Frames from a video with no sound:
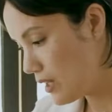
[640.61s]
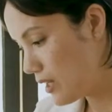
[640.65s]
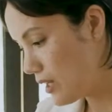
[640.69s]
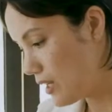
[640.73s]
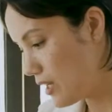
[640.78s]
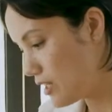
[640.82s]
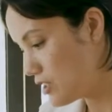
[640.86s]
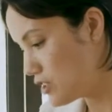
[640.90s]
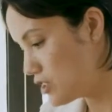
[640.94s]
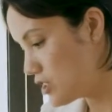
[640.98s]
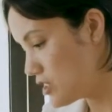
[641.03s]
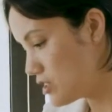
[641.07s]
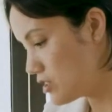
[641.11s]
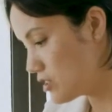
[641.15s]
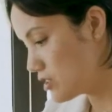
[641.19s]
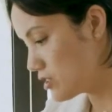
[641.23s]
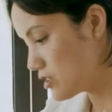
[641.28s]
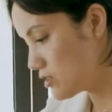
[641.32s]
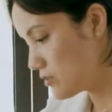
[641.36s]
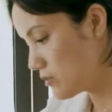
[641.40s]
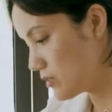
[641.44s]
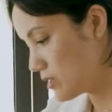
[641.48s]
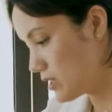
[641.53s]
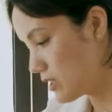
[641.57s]
and ginger
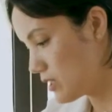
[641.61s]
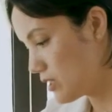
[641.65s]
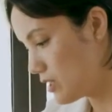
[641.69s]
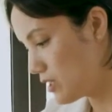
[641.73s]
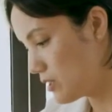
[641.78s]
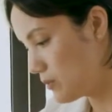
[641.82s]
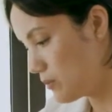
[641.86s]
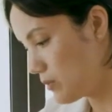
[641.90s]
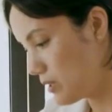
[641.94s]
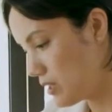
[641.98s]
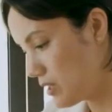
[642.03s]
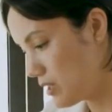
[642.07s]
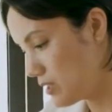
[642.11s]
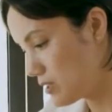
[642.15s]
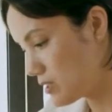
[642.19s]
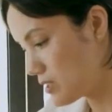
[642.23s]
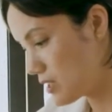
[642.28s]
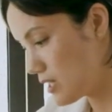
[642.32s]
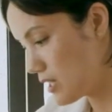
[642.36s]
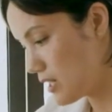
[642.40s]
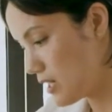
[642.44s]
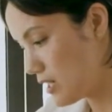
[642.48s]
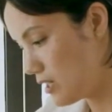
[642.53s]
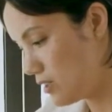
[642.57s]
is really going to be there to
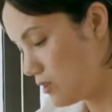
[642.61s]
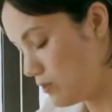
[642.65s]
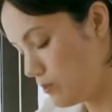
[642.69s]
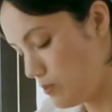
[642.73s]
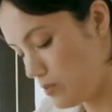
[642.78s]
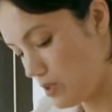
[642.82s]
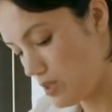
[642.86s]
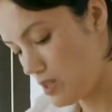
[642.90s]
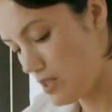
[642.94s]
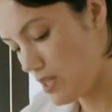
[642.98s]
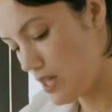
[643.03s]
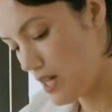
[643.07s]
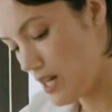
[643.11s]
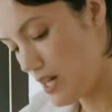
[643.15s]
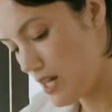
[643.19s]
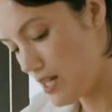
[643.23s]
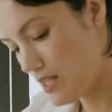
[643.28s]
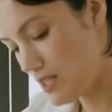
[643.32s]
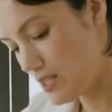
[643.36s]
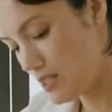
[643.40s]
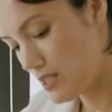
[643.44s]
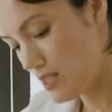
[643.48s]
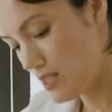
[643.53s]
help with that.